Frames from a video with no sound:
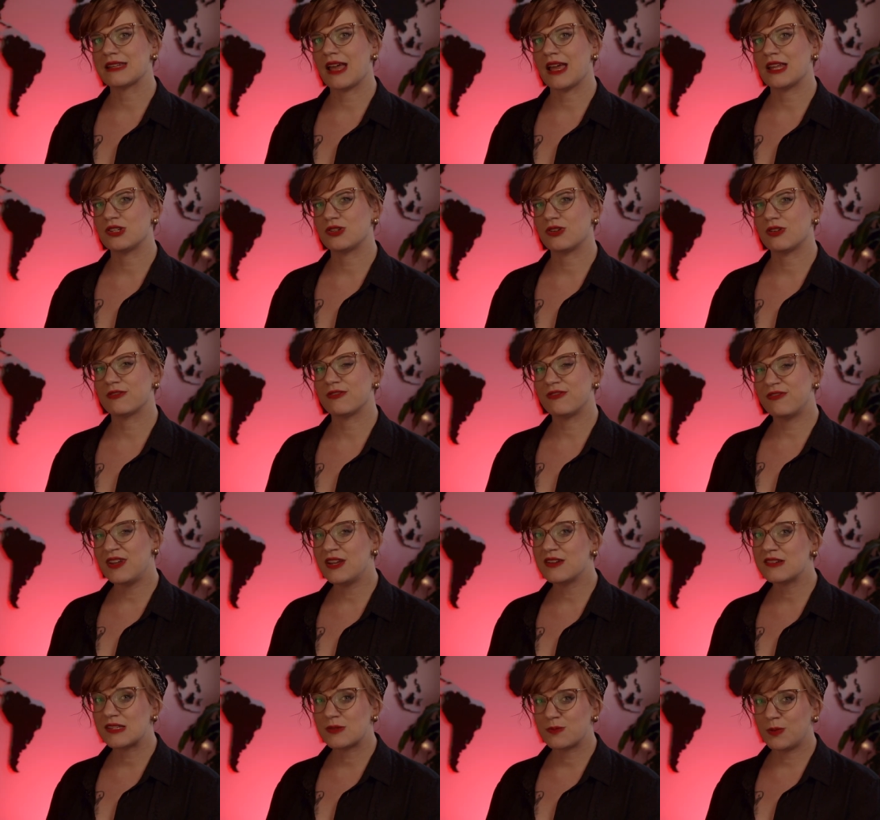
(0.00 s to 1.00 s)
and her
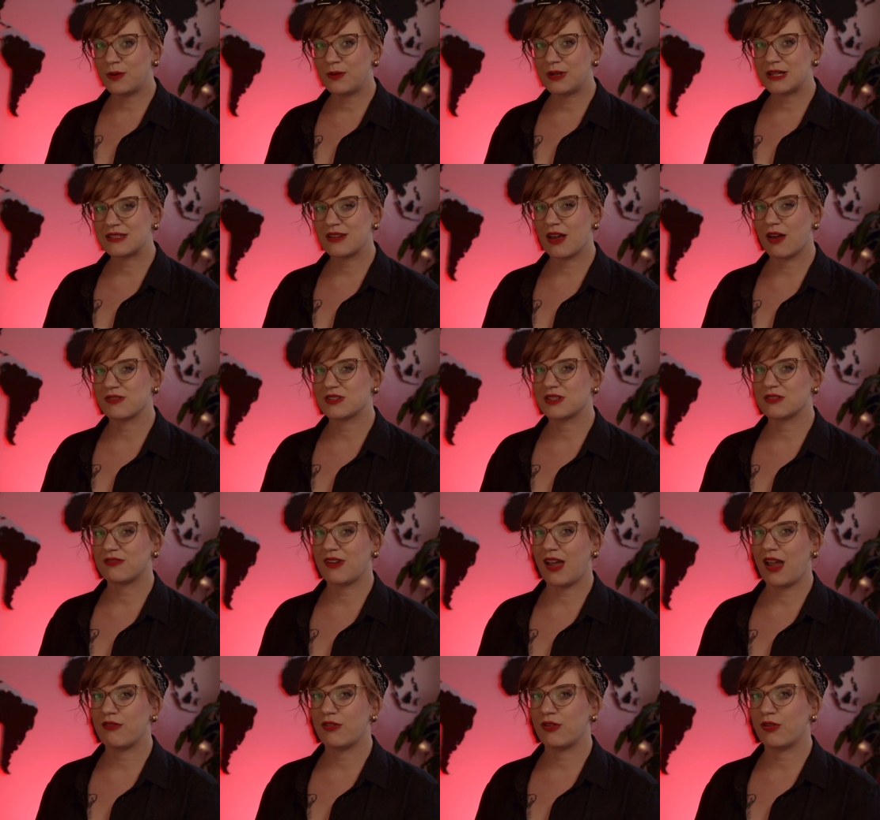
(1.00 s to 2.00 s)
fierce spirit of
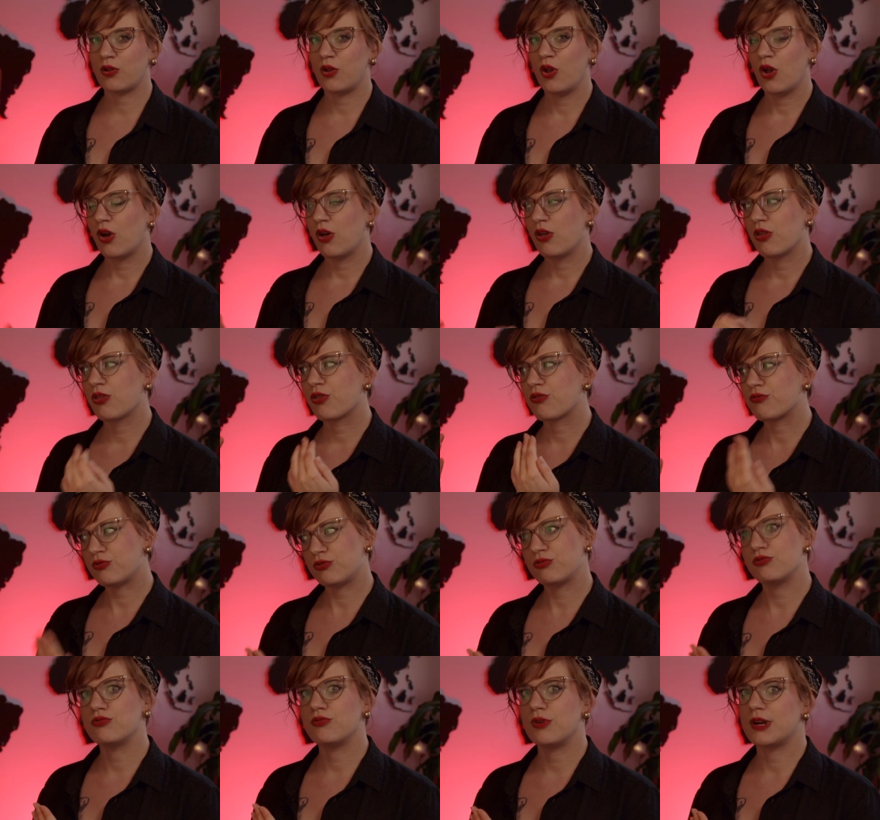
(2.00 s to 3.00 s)
survival
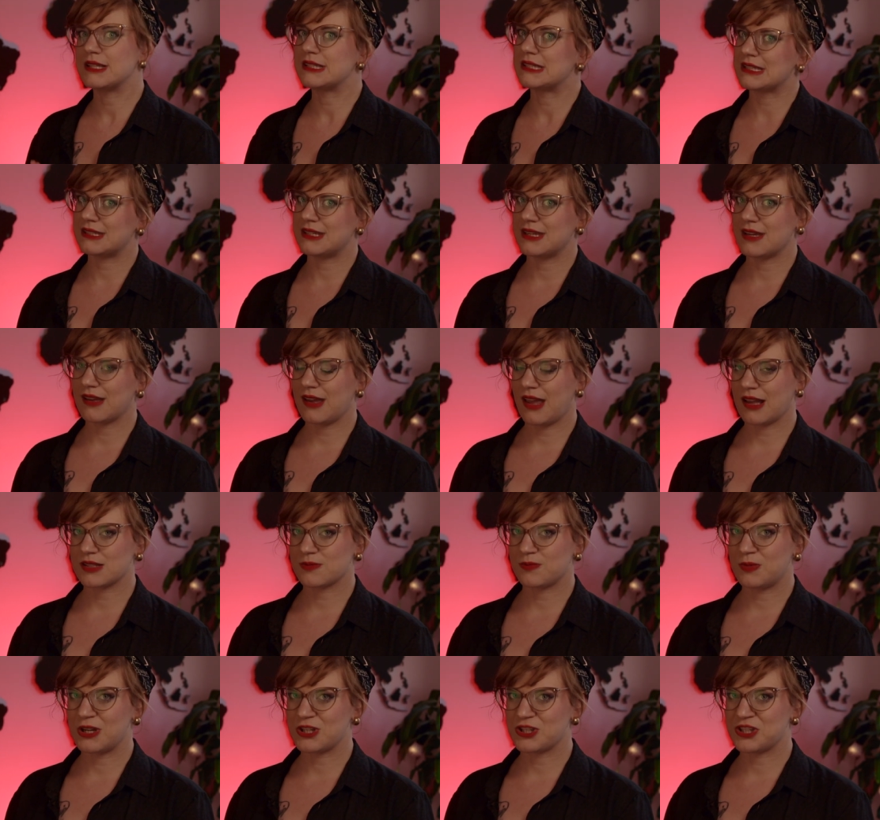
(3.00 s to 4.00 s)
through artistic
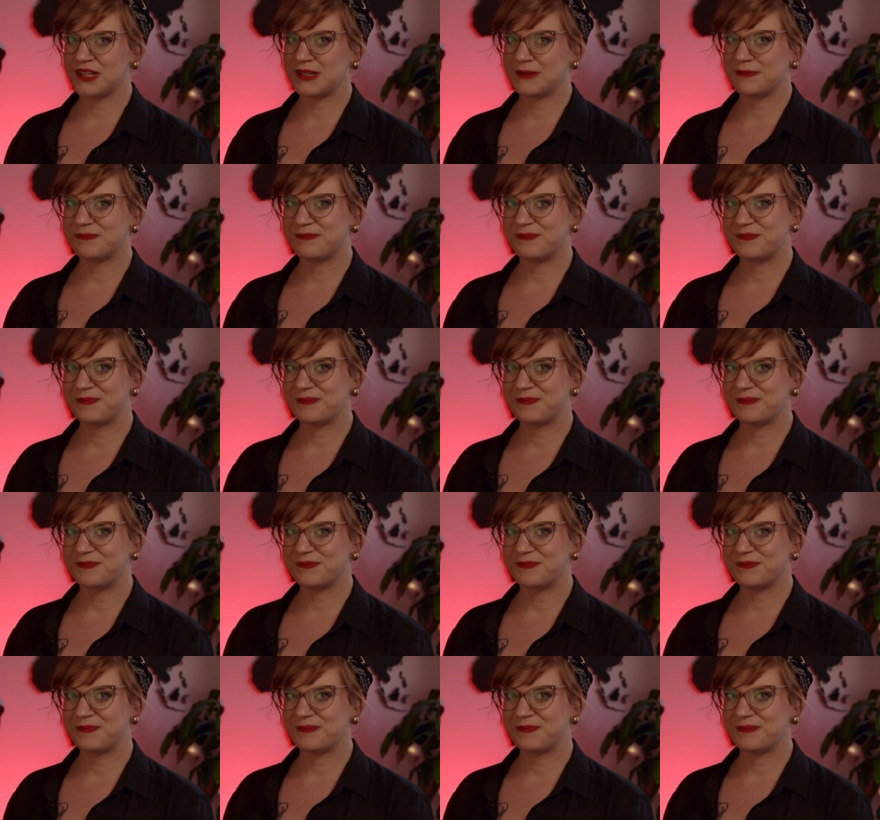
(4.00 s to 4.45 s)
expression